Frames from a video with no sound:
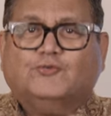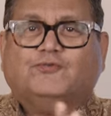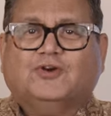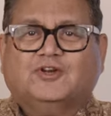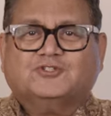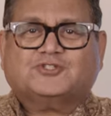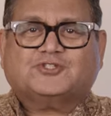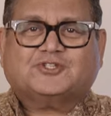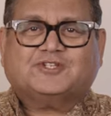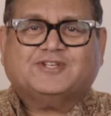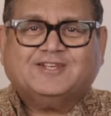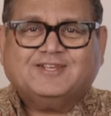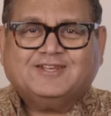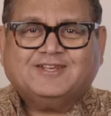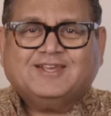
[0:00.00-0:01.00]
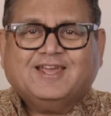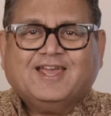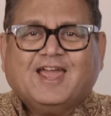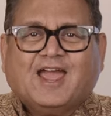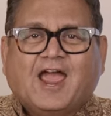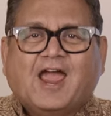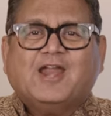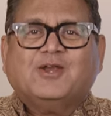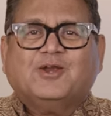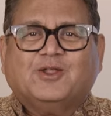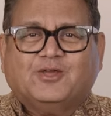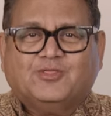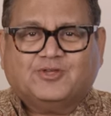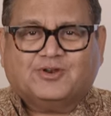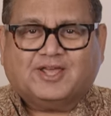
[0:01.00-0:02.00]
first. And
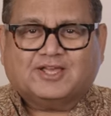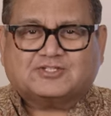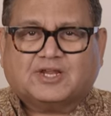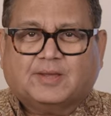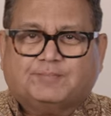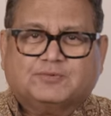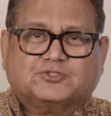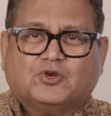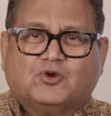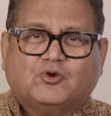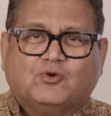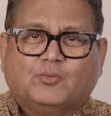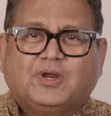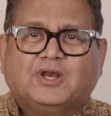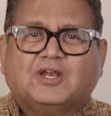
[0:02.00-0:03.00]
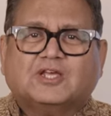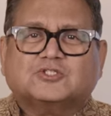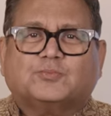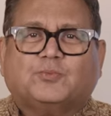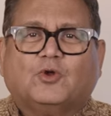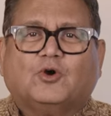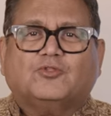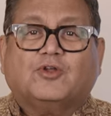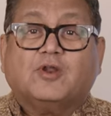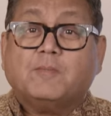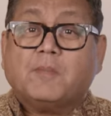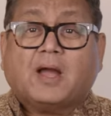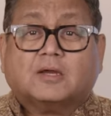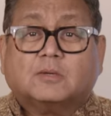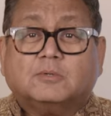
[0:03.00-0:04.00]
in the next episode, we'll explore the
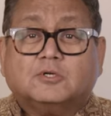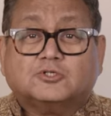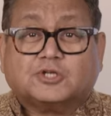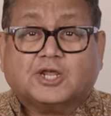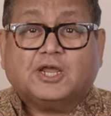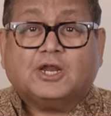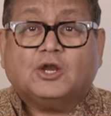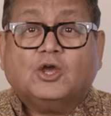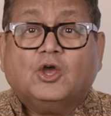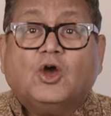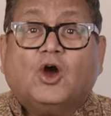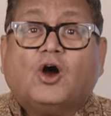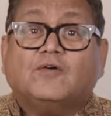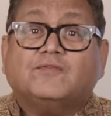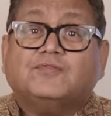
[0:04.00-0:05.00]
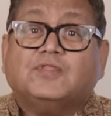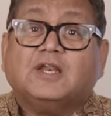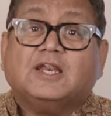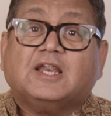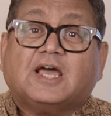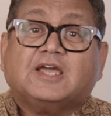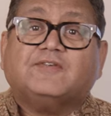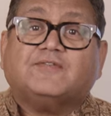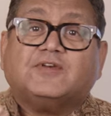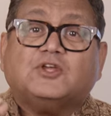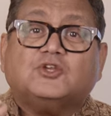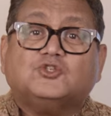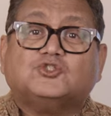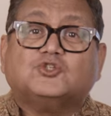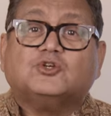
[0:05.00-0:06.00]
remarkable tale of the Life
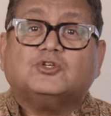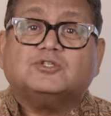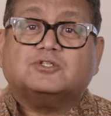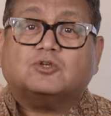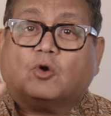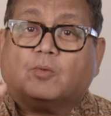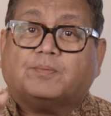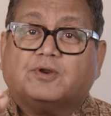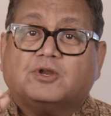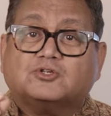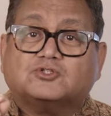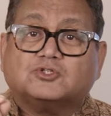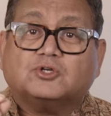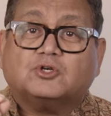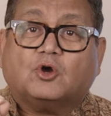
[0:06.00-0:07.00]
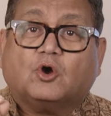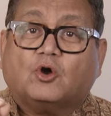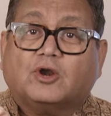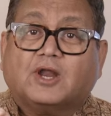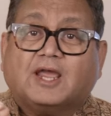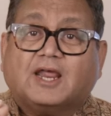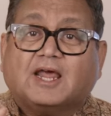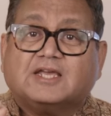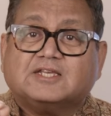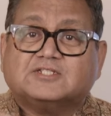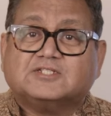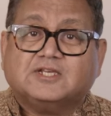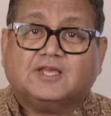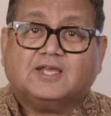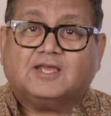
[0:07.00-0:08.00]
Insurance Corporation, or
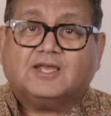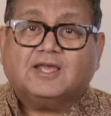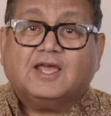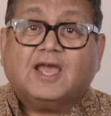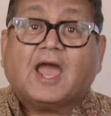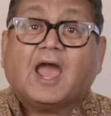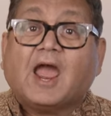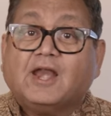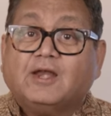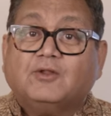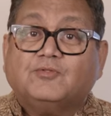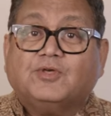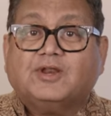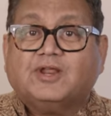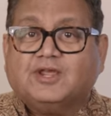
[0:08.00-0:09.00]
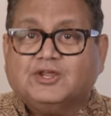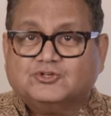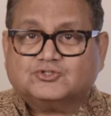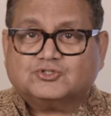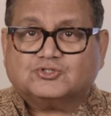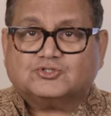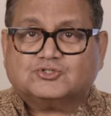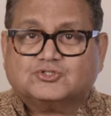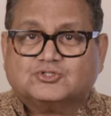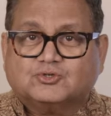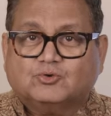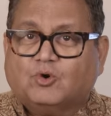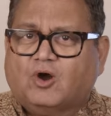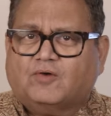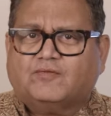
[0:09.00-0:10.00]
LIC, and their agents
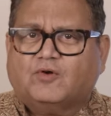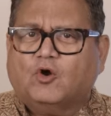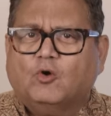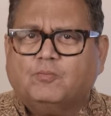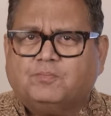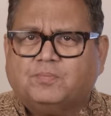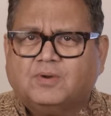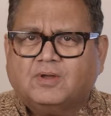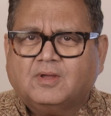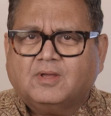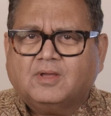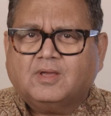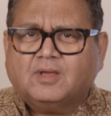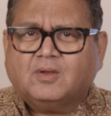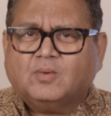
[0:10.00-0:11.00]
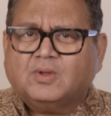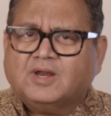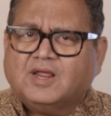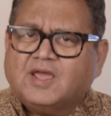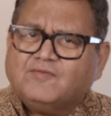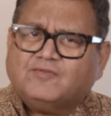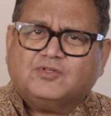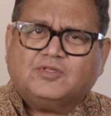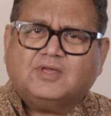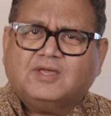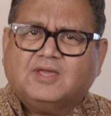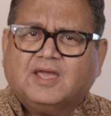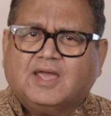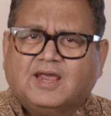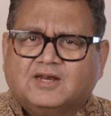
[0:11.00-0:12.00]
who offer hope when
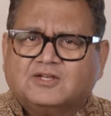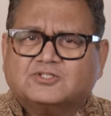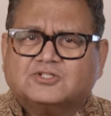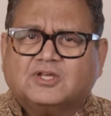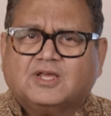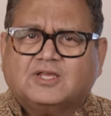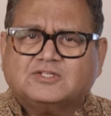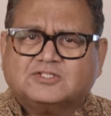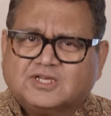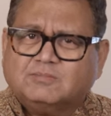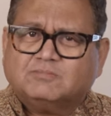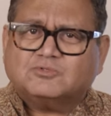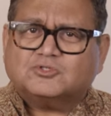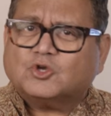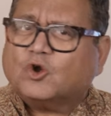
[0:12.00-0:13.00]
everything else seems